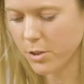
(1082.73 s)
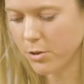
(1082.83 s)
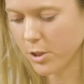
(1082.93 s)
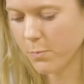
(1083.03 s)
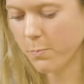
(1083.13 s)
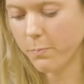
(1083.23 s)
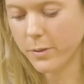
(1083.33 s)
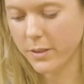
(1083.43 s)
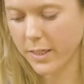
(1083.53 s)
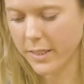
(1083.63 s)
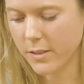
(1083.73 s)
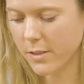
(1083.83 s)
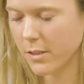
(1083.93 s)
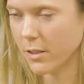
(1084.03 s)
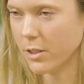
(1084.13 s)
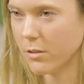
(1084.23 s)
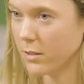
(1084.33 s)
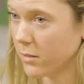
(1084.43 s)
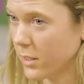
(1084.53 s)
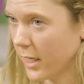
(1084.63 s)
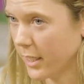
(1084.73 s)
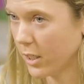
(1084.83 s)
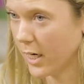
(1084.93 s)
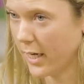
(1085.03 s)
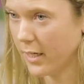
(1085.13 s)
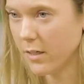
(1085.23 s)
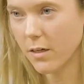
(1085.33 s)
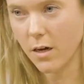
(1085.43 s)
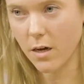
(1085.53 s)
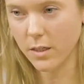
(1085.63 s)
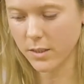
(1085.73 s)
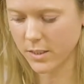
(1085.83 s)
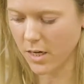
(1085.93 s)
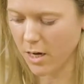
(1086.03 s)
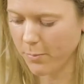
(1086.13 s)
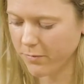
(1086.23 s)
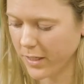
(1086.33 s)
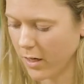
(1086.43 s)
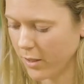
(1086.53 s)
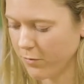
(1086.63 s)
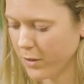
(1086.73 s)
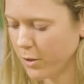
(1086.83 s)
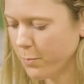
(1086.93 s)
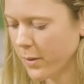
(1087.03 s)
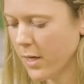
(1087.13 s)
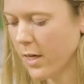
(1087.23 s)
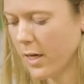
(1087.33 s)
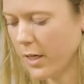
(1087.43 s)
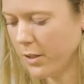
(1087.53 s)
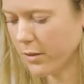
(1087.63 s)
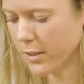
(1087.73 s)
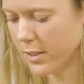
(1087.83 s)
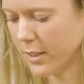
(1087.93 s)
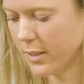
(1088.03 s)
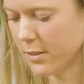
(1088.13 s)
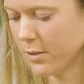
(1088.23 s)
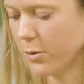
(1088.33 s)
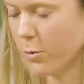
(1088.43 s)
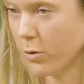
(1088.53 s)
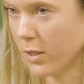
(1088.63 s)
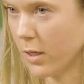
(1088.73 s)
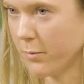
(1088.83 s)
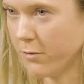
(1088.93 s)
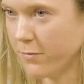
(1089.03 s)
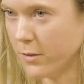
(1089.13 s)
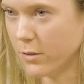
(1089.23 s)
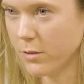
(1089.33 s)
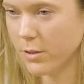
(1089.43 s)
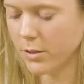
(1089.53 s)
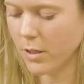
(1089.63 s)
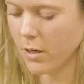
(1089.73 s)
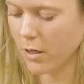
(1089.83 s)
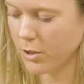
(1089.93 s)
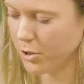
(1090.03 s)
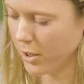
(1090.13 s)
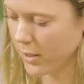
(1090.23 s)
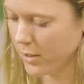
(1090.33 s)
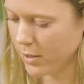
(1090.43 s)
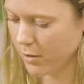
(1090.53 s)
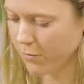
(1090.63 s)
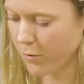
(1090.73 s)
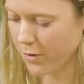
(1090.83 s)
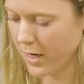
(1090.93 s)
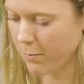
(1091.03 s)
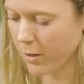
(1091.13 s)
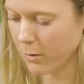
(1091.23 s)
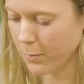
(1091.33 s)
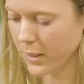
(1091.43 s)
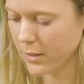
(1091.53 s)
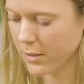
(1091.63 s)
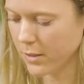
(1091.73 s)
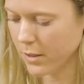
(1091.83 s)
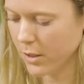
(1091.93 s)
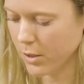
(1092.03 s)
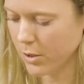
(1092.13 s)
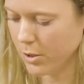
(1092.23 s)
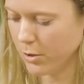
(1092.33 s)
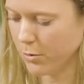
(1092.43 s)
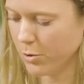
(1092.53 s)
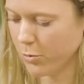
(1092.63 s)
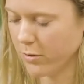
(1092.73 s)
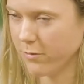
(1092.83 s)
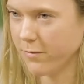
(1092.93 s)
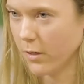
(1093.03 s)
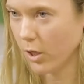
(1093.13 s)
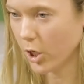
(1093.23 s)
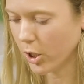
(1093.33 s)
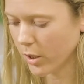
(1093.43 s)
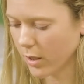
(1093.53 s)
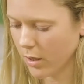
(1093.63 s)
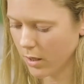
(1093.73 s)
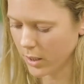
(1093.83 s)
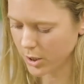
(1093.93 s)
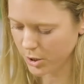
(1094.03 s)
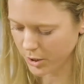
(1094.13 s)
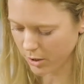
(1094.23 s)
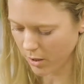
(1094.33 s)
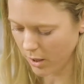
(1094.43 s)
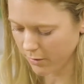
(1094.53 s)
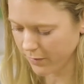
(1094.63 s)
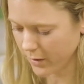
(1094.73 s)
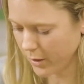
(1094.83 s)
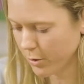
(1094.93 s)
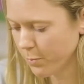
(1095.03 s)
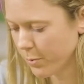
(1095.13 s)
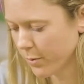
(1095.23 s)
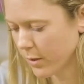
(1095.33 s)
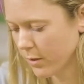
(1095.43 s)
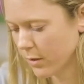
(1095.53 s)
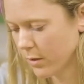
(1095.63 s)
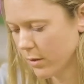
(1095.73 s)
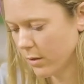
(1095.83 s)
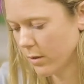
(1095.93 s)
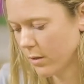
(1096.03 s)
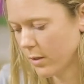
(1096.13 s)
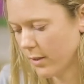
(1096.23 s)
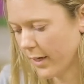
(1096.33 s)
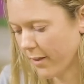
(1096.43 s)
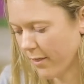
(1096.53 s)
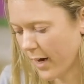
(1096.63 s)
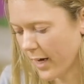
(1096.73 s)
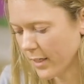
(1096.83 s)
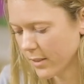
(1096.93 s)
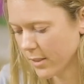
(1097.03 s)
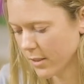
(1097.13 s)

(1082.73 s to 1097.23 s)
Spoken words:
just place your little tiger head on the top of the envelope. And you can see these little origami folds are just for that purpose, to sort of hook onto your envelope like that.